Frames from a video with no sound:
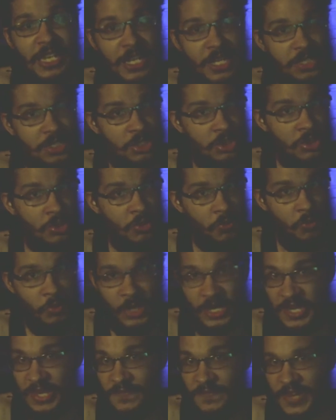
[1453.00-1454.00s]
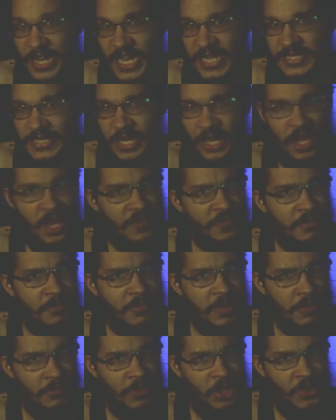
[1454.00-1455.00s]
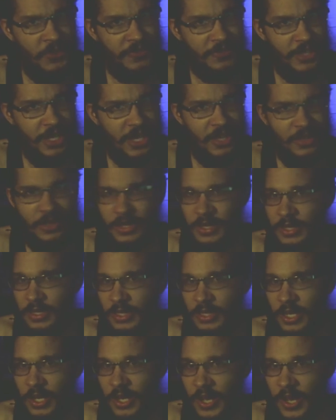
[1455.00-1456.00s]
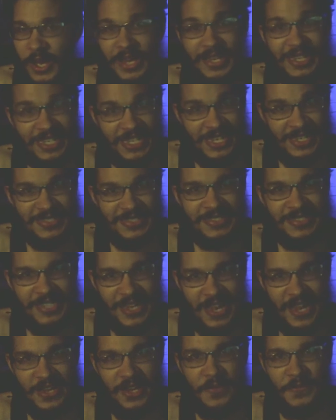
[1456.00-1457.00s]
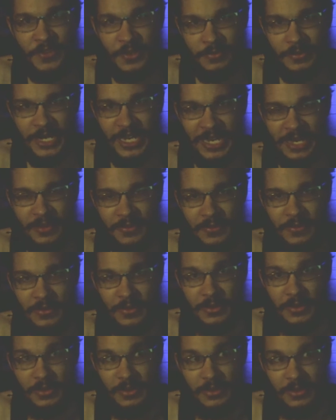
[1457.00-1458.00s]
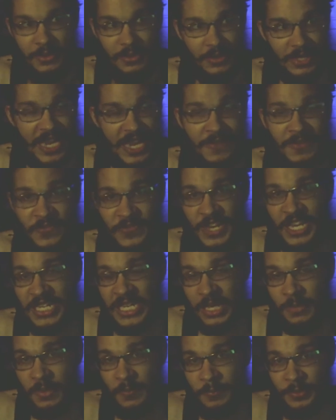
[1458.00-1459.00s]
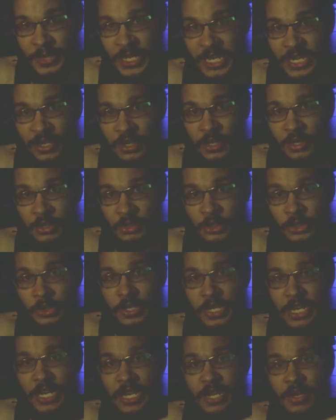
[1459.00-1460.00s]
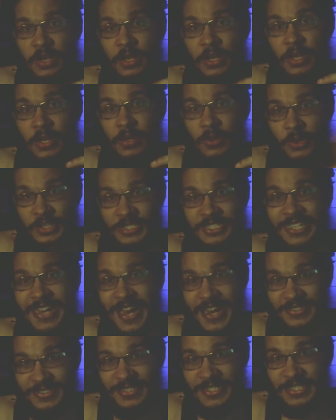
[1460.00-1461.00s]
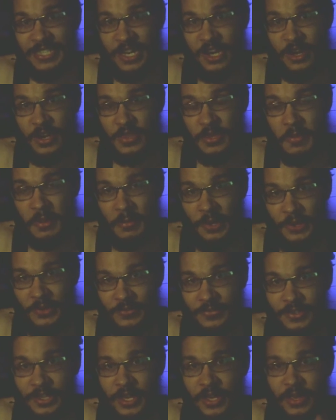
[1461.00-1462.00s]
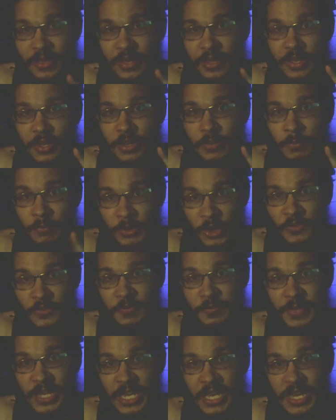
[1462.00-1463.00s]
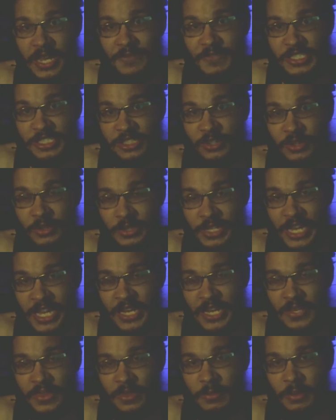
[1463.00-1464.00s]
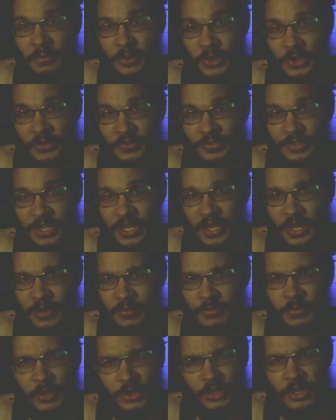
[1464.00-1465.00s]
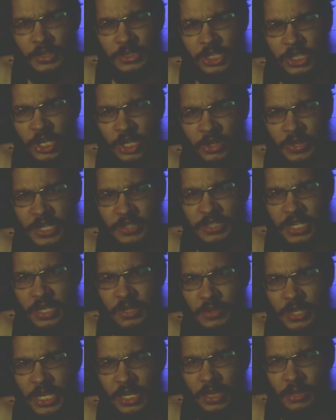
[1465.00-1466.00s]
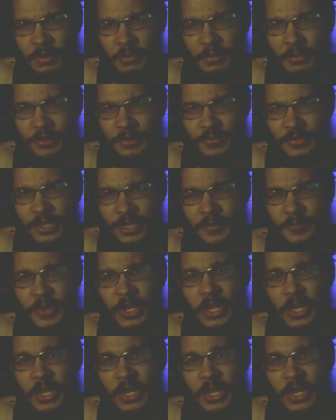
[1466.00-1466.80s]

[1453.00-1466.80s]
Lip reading: into one of the vats of Mimosa on each side of the ring. Everything came in play here, including Orange Cassidy's hair in the Mimosa. Both men have a single leg in the Mimosa. Jericho actually had a leg in the Mimosa.